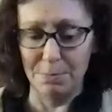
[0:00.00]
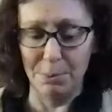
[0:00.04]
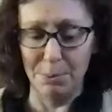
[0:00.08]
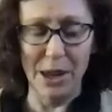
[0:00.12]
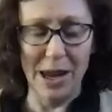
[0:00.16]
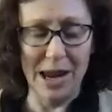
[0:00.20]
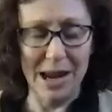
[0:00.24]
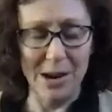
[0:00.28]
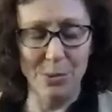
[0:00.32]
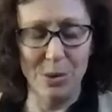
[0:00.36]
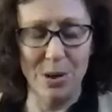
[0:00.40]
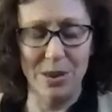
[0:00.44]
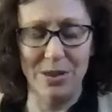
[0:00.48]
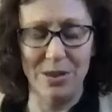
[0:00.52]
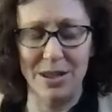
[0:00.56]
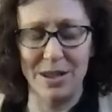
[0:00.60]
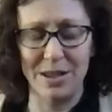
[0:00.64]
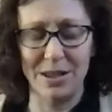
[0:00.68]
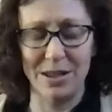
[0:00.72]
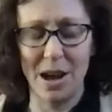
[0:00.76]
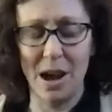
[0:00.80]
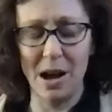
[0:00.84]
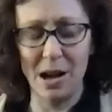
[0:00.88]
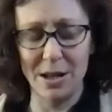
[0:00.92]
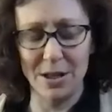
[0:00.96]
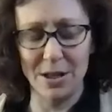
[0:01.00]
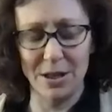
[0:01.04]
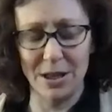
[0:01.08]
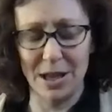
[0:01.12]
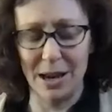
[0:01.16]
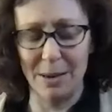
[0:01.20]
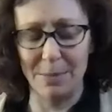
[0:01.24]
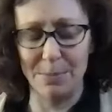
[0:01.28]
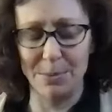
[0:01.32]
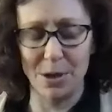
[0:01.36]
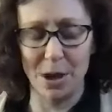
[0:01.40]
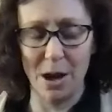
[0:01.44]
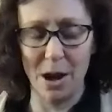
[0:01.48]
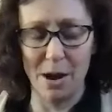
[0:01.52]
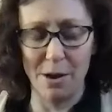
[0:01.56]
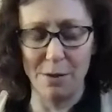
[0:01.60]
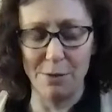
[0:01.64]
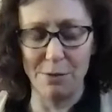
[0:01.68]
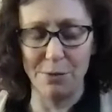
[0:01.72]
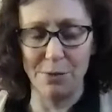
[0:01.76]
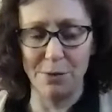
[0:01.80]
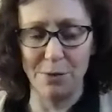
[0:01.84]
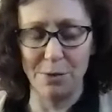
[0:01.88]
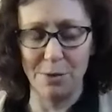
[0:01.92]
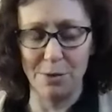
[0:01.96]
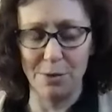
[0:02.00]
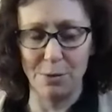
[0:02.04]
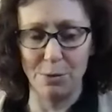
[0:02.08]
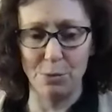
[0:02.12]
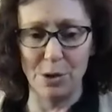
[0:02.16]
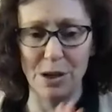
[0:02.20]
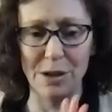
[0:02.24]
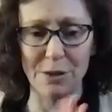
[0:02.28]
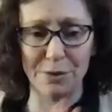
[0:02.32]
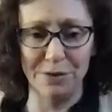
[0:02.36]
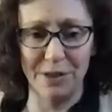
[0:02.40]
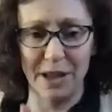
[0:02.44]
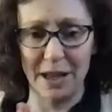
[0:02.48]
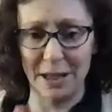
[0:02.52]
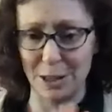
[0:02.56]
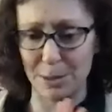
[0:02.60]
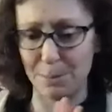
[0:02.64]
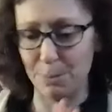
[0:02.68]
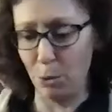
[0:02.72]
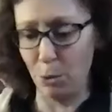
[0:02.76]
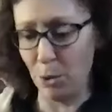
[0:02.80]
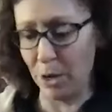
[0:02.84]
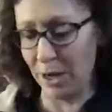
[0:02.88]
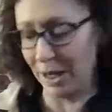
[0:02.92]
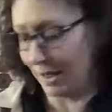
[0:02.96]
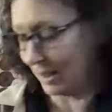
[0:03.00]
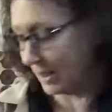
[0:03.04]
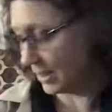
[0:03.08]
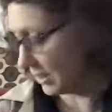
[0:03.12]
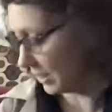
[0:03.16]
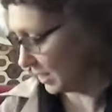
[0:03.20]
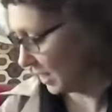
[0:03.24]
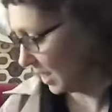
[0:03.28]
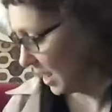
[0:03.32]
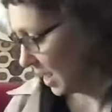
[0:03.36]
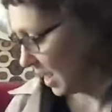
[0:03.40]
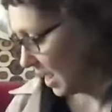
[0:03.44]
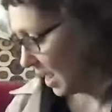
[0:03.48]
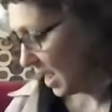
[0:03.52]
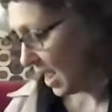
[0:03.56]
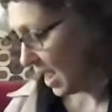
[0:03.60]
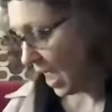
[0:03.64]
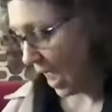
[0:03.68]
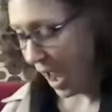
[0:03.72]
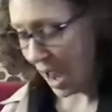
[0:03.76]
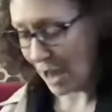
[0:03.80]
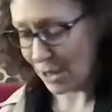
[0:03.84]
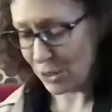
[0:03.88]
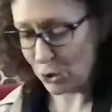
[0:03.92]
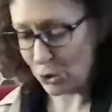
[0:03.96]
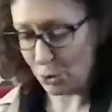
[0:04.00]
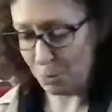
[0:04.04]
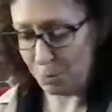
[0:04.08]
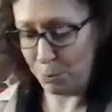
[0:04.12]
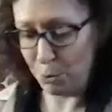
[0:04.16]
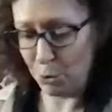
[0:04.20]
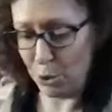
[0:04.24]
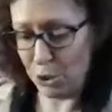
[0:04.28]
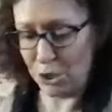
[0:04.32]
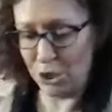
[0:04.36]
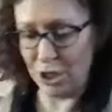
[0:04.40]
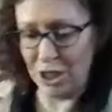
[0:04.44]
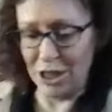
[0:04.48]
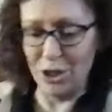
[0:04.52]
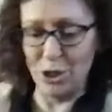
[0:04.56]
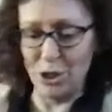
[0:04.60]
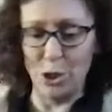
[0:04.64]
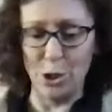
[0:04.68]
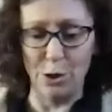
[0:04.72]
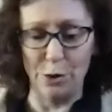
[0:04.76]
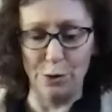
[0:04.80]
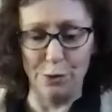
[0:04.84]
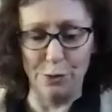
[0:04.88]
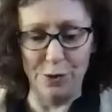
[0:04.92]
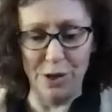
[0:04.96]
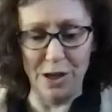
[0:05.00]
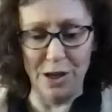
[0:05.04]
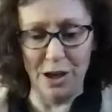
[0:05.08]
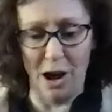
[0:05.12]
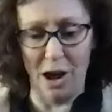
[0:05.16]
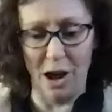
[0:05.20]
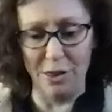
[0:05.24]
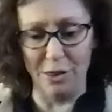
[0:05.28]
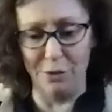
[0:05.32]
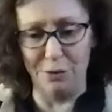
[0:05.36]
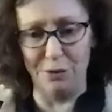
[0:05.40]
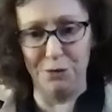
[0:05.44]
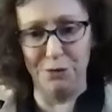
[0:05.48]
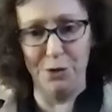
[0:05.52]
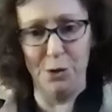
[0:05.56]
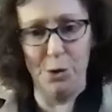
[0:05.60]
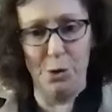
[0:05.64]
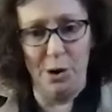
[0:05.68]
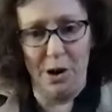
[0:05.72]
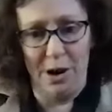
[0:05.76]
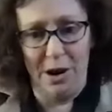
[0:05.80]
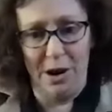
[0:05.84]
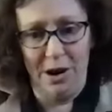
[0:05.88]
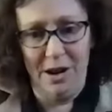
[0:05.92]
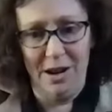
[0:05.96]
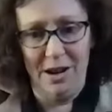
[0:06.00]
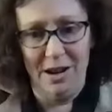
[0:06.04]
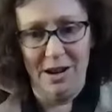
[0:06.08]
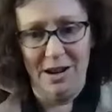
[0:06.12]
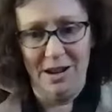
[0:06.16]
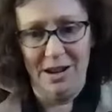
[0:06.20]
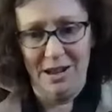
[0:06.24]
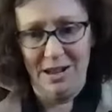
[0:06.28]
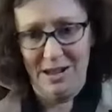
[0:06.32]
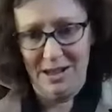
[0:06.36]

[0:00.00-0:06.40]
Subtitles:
playing with this concept of reflex points, as you push into your feet on the floor,